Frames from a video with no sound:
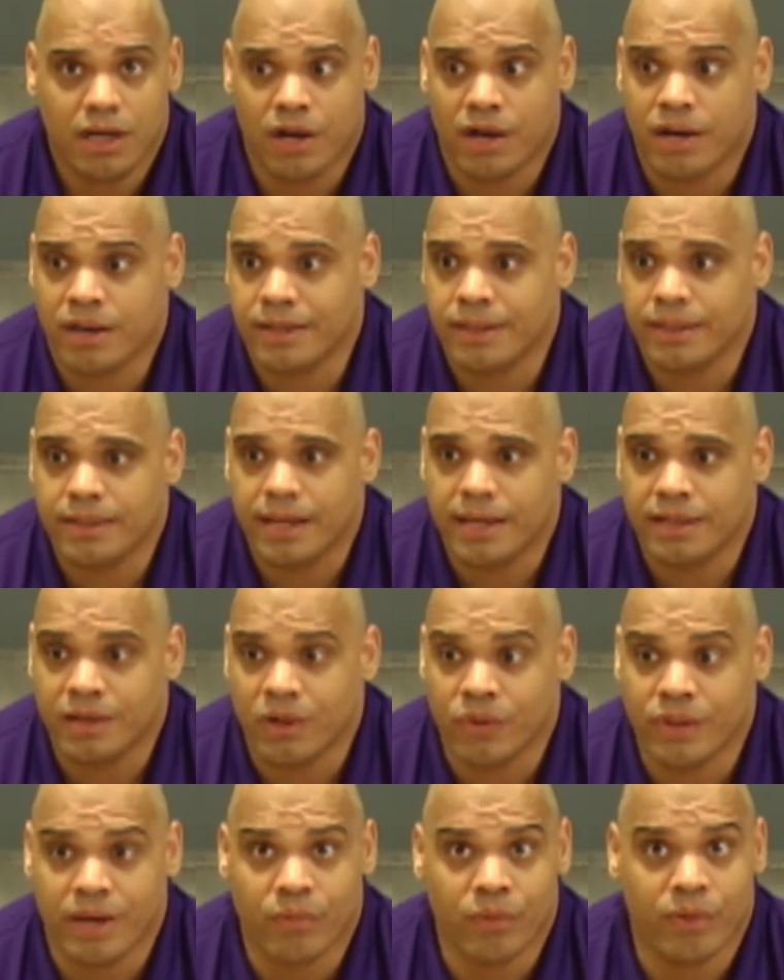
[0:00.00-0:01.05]
on and
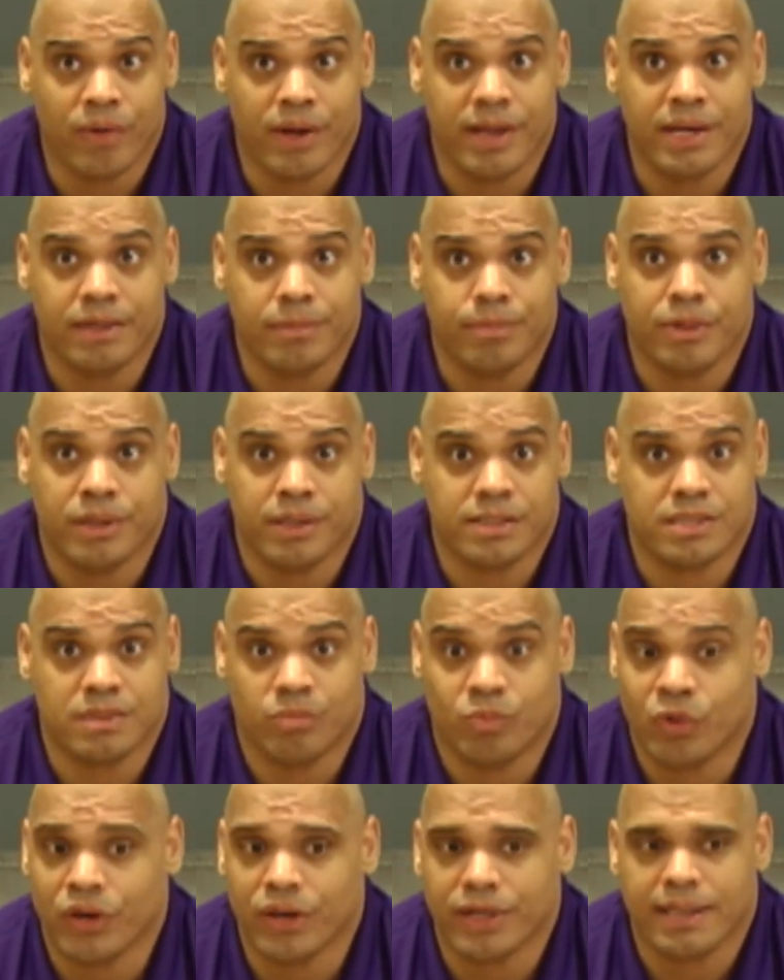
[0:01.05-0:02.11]
know that we're ready to put in
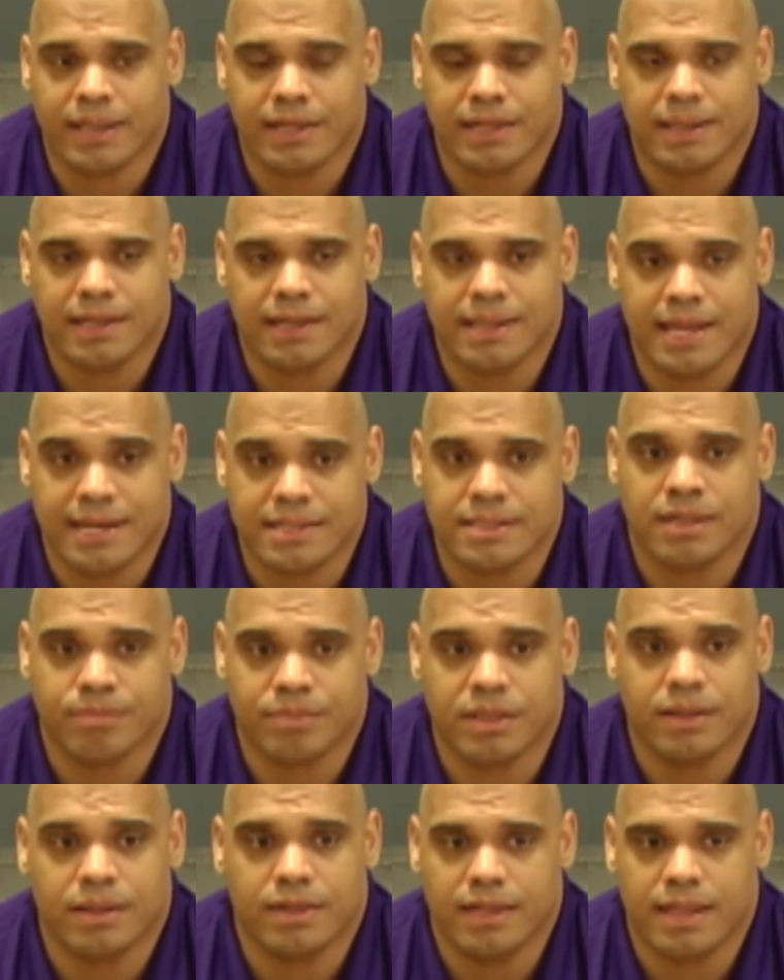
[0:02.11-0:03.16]
some work, and that's
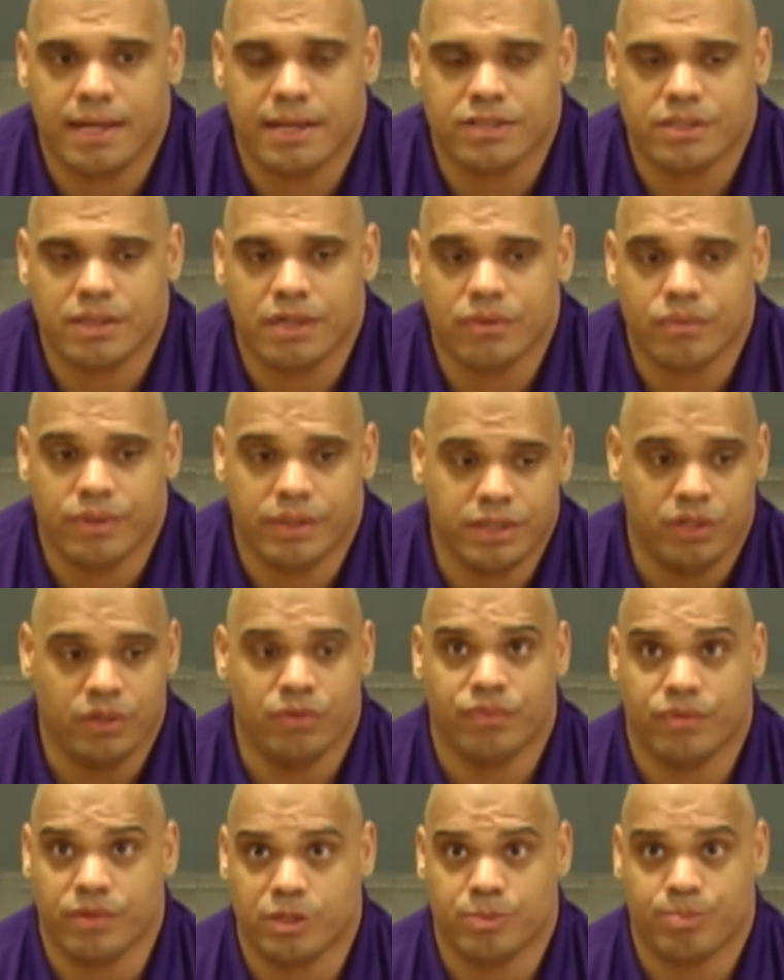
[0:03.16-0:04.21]
something that's really
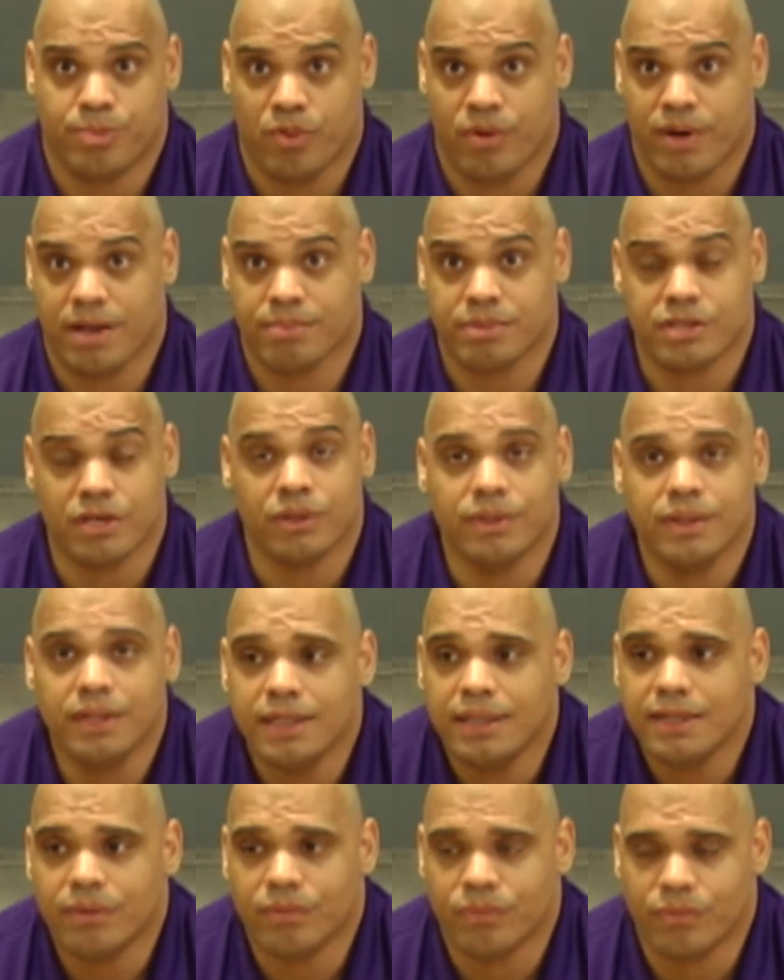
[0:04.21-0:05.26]
new for this program. So
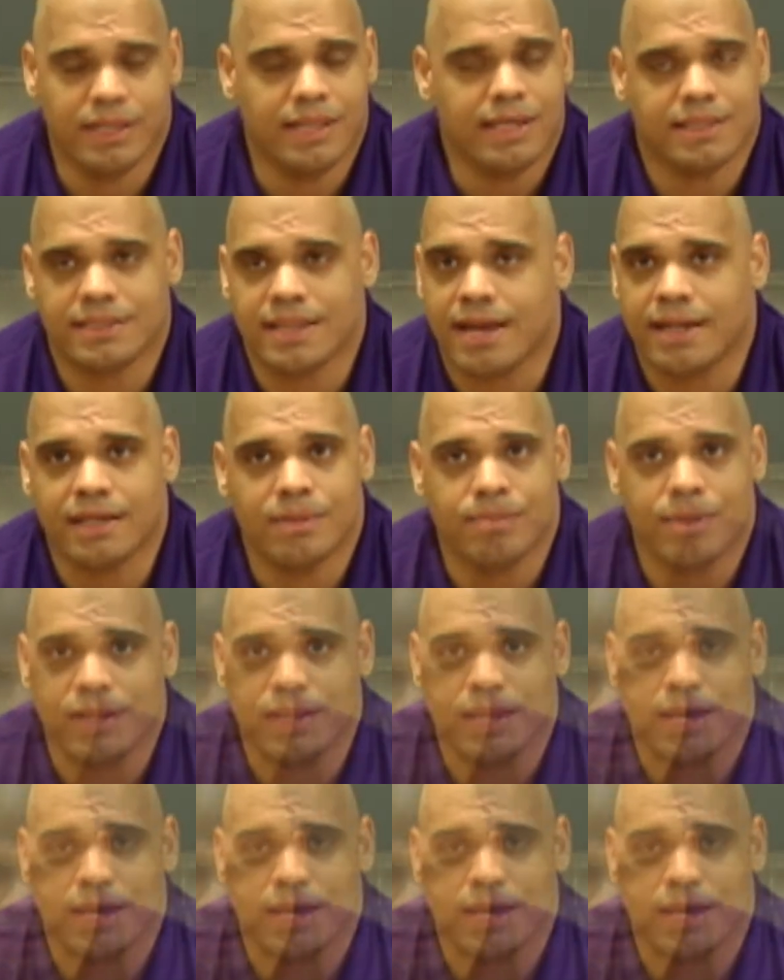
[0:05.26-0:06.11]
really excited about